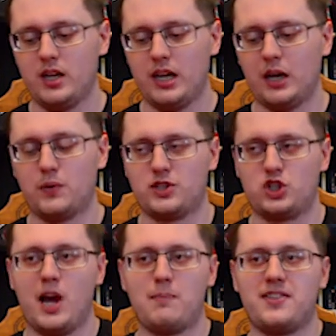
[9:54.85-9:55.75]
It was
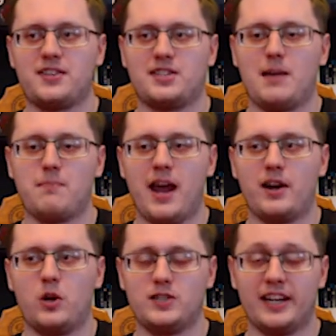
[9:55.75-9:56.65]
shot by the same
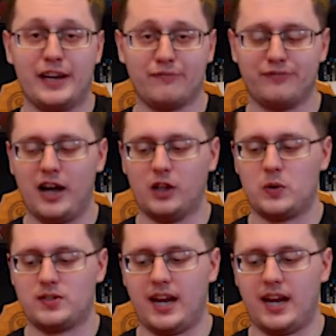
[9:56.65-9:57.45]
man who did It Follows,